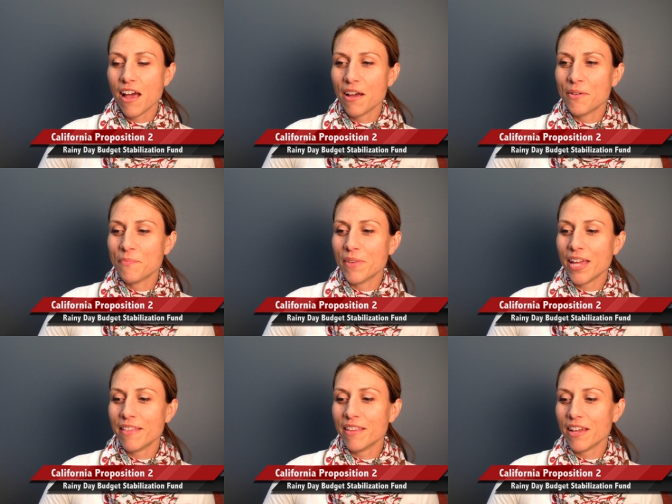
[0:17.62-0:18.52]
Um,
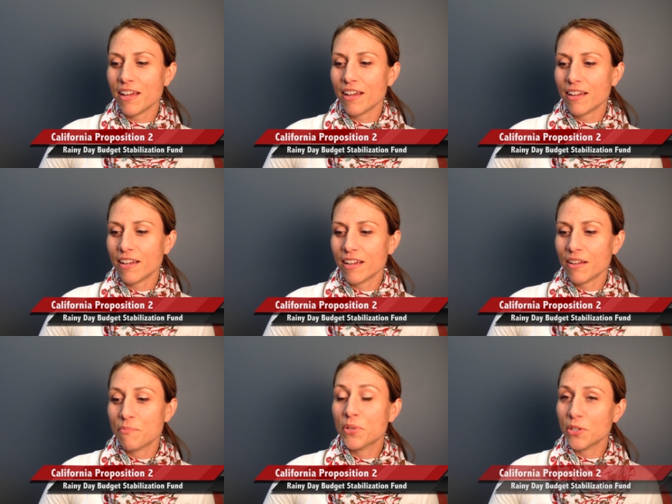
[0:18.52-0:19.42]
and
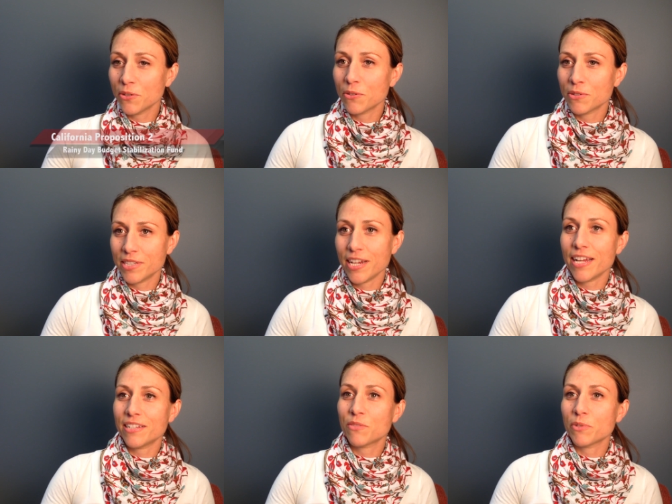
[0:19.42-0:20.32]
uh, Pew
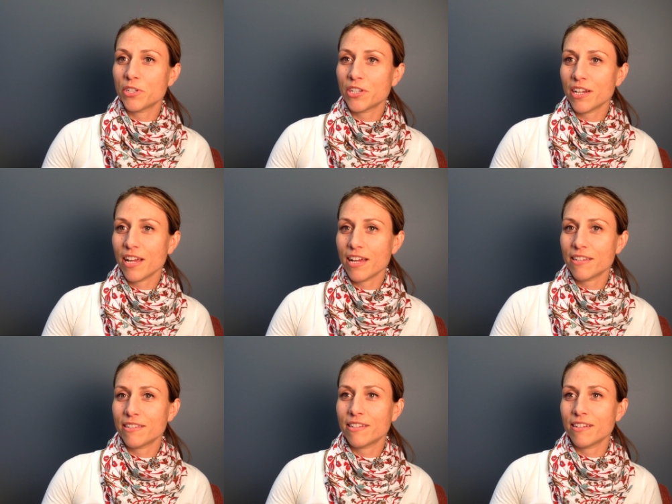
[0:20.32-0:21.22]
States, which
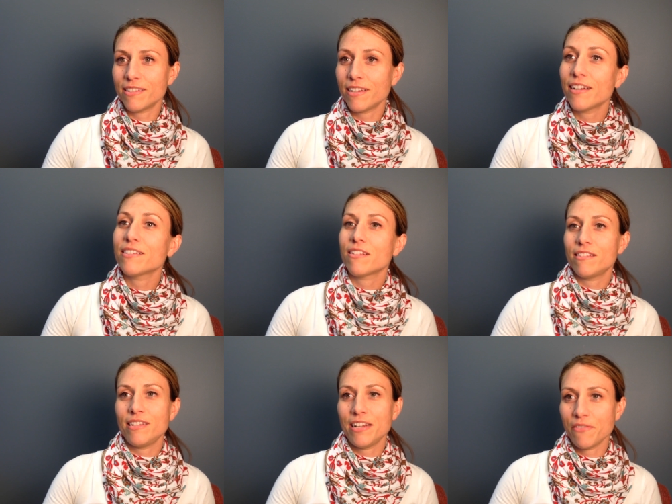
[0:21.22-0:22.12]
has done studies on
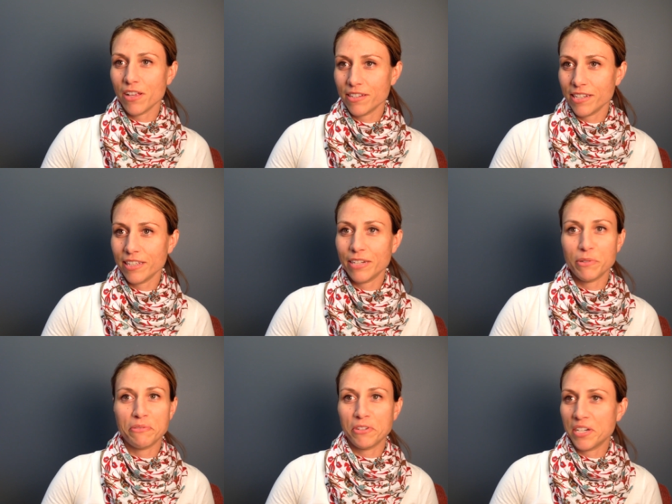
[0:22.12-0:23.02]
state volatility,
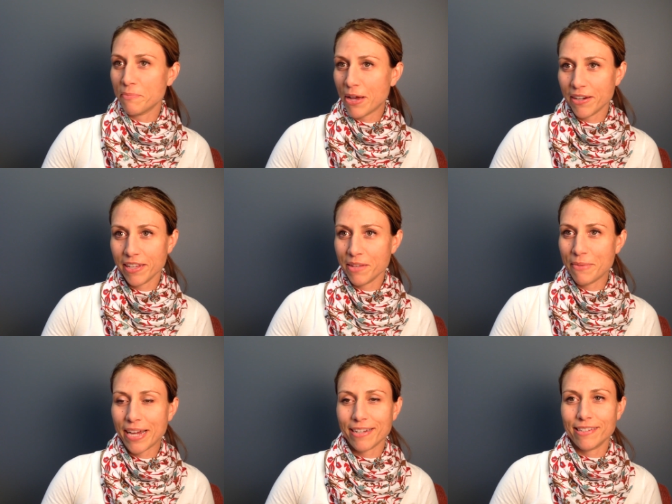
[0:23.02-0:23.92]
we've written about it in the
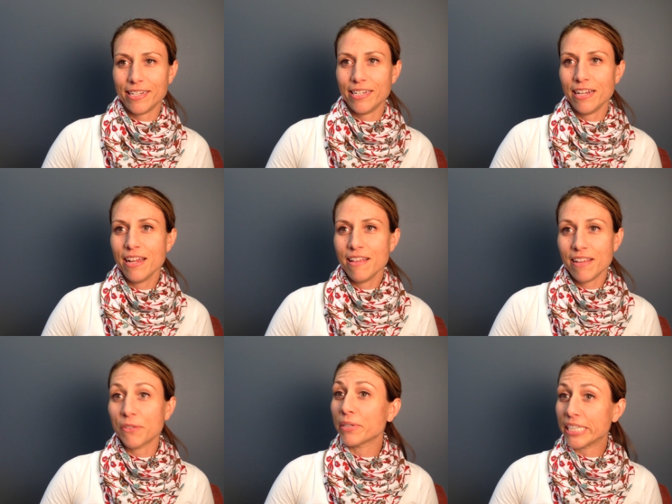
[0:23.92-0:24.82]
magazine,
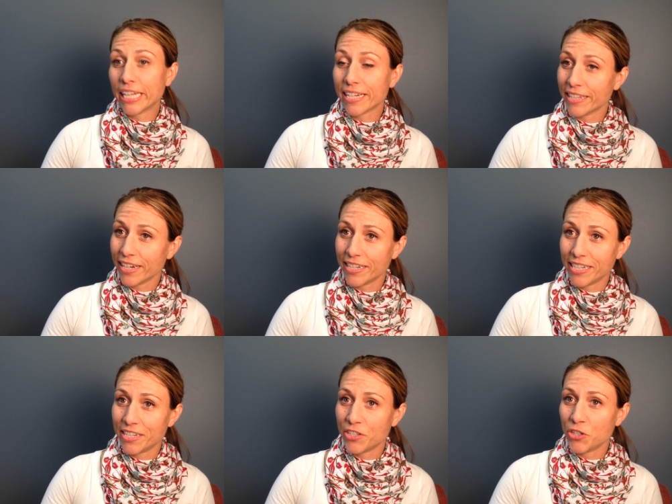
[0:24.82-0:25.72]
they really like the
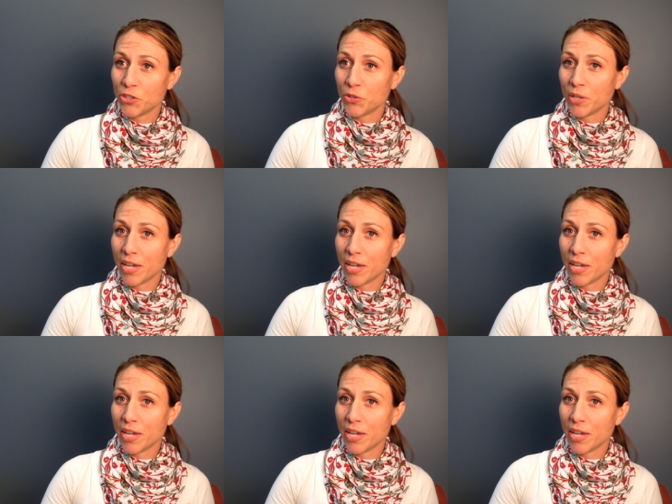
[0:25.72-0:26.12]
idea too.